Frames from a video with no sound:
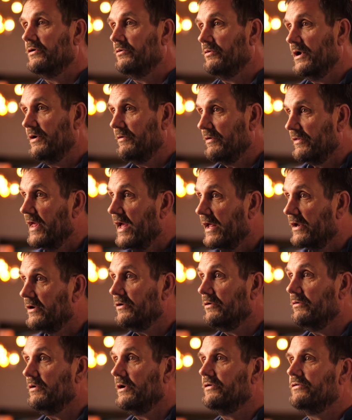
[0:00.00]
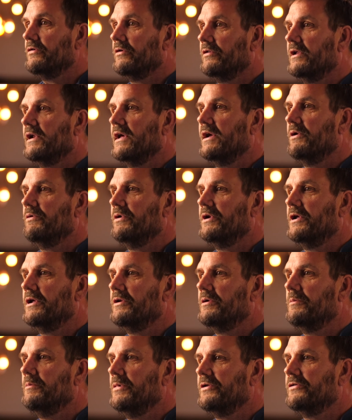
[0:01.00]
away with that degree, so then I went
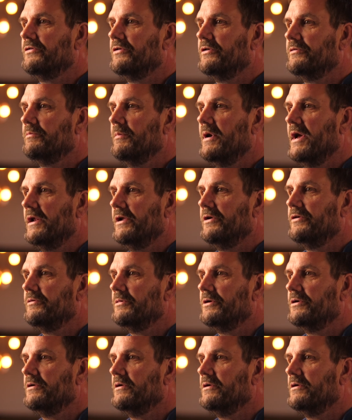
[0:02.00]
into business management.